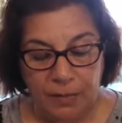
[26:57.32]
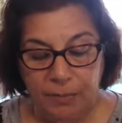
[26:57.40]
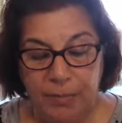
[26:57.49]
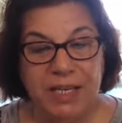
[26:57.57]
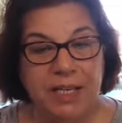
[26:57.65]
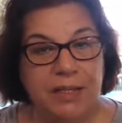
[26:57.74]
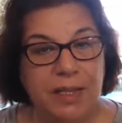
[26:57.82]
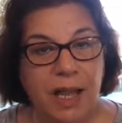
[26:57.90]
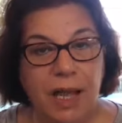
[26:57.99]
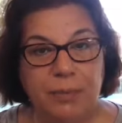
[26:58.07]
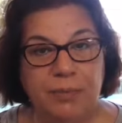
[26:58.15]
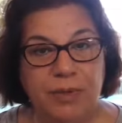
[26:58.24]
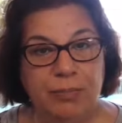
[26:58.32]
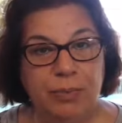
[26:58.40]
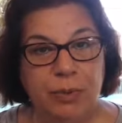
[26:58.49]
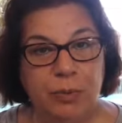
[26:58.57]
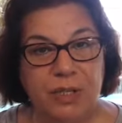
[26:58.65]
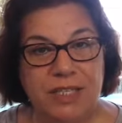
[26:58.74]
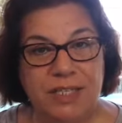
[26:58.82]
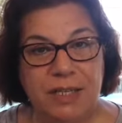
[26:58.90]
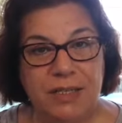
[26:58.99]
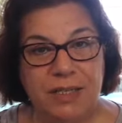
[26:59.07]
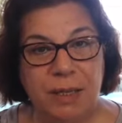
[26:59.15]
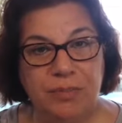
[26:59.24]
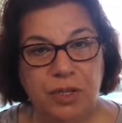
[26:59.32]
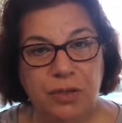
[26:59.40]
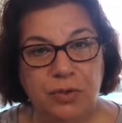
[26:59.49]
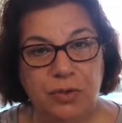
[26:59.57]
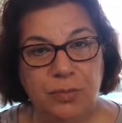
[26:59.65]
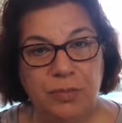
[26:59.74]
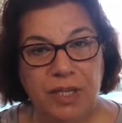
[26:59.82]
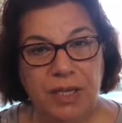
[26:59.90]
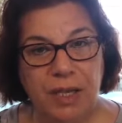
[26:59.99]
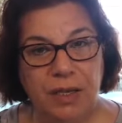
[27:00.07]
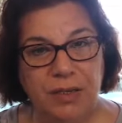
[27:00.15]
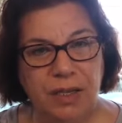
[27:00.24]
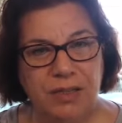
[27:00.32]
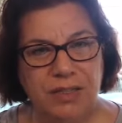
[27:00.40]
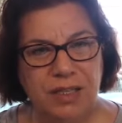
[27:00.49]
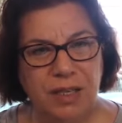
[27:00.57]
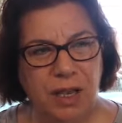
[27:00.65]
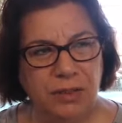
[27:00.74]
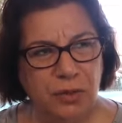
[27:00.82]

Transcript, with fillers: many times people will say something to me and i'll say i